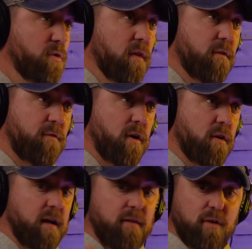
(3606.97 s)
2 on the
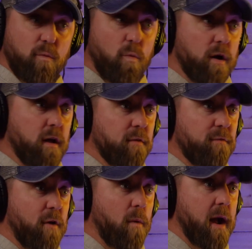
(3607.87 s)
far left and 1
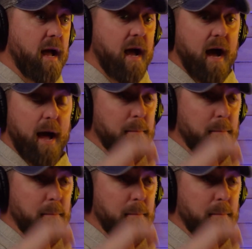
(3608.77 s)
on the far right.